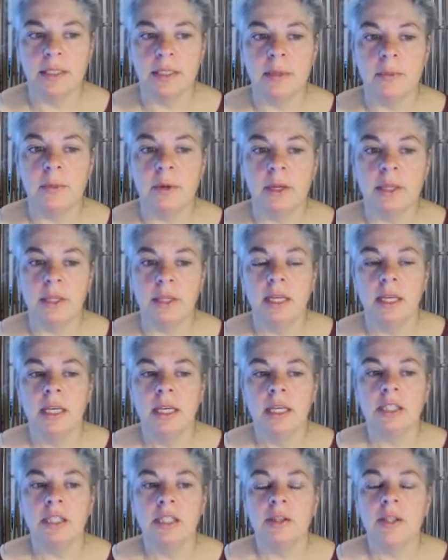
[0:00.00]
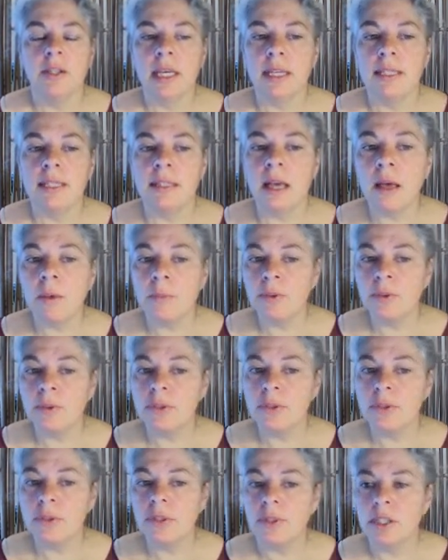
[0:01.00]
That's year one. So the
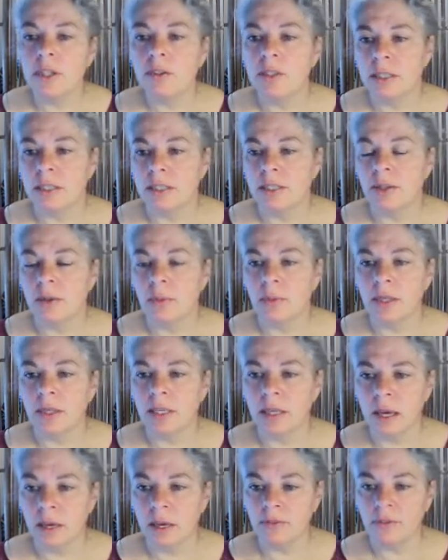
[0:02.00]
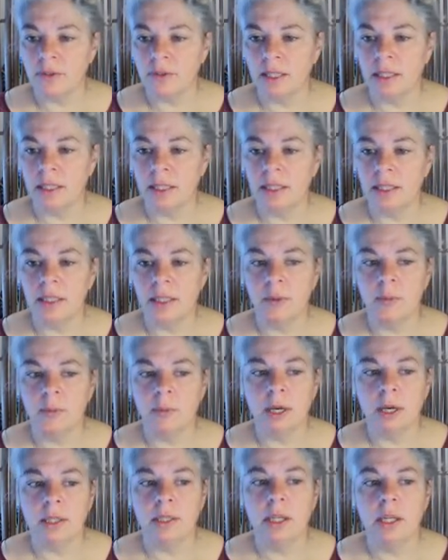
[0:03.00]
examples of the units that we cover in
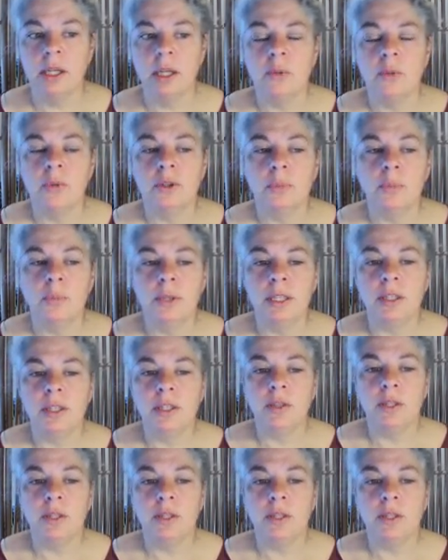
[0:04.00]
year one would